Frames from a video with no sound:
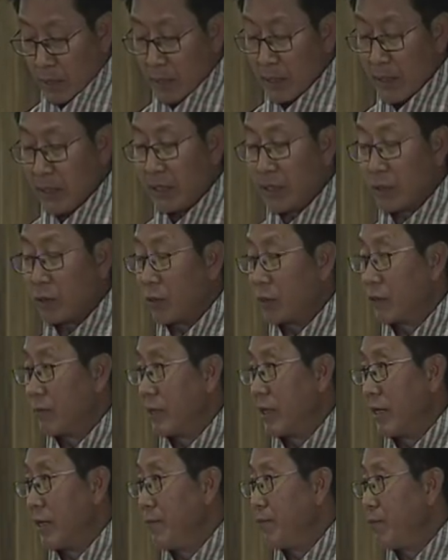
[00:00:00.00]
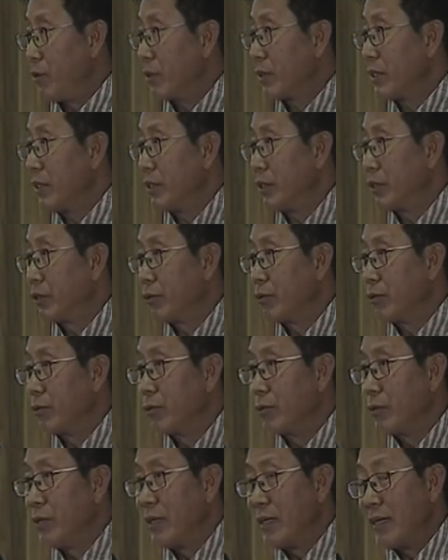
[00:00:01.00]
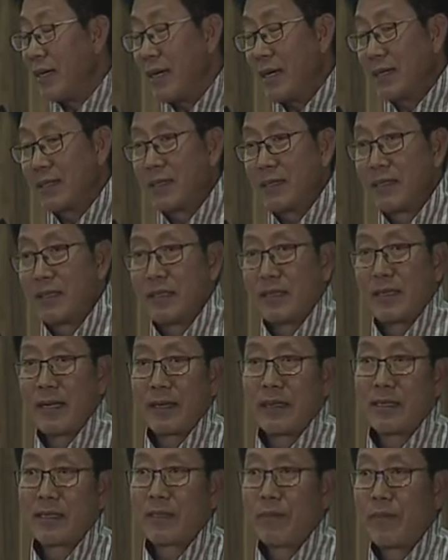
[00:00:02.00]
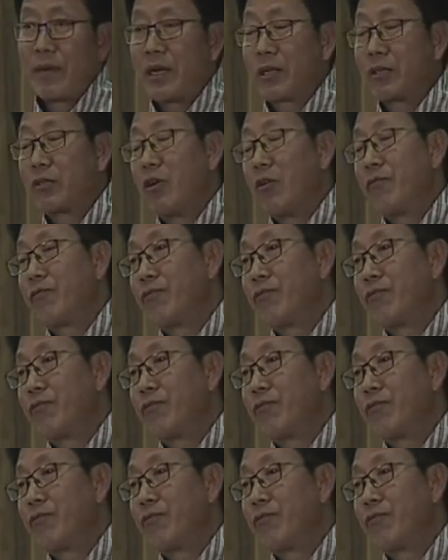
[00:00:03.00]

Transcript: it is also very important to assess it against the backdrop